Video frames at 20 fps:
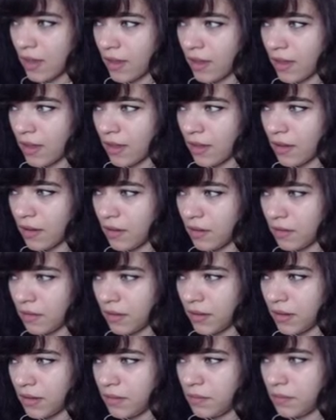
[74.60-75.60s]

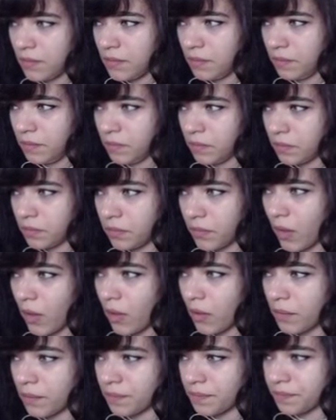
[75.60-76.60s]

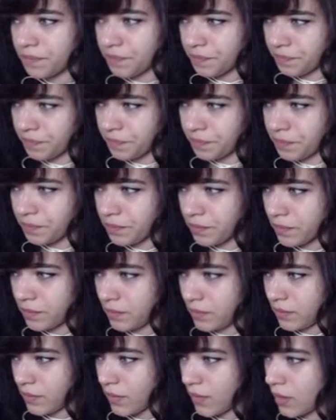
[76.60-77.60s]

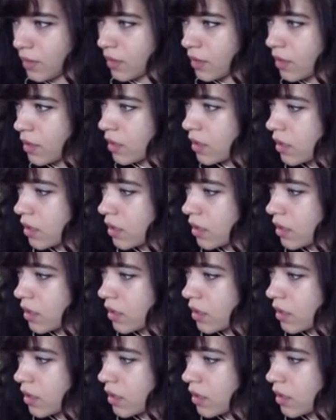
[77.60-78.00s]
Nothing is said.